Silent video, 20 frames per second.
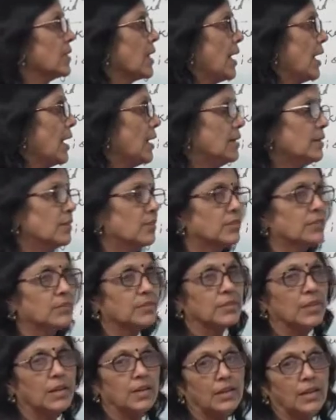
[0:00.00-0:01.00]
and
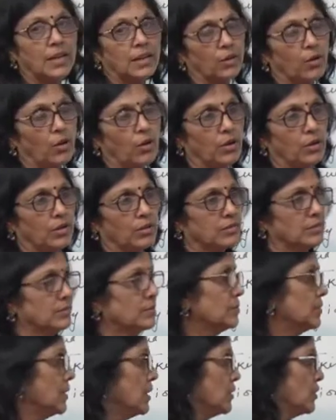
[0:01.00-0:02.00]
the alcohol,
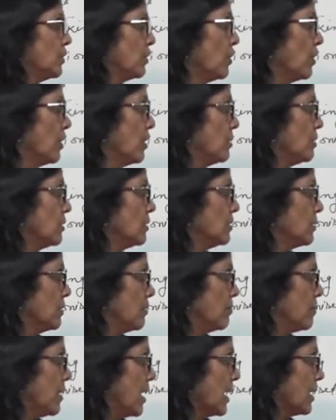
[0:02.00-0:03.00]
ethanol,
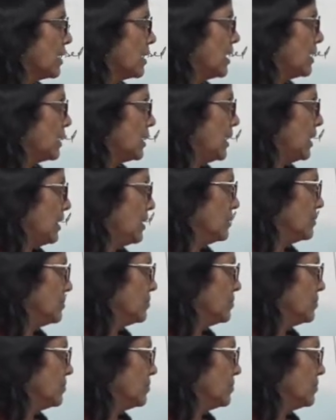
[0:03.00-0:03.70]
back again.